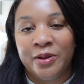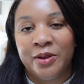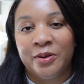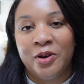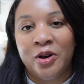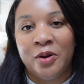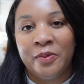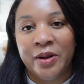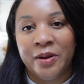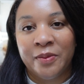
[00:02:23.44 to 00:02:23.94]
with a
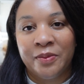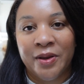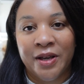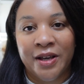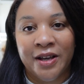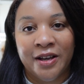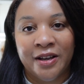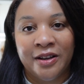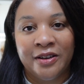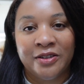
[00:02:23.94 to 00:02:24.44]
comment
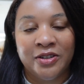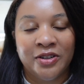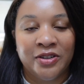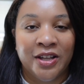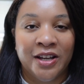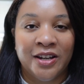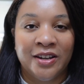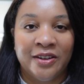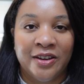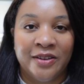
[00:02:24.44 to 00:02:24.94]
picker. I'll do
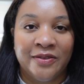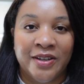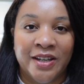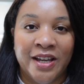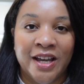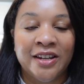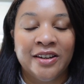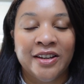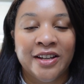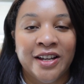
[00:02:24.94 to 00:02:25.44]
that live
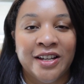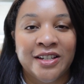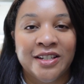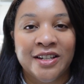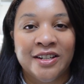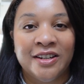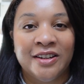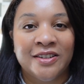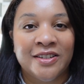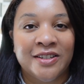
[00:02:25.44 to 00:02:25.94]
again like I
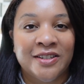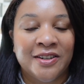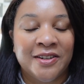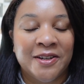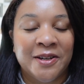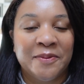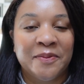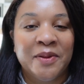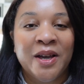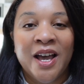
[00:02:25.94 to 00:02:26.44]
did last
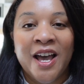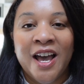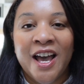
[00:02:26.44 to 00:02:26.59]
time.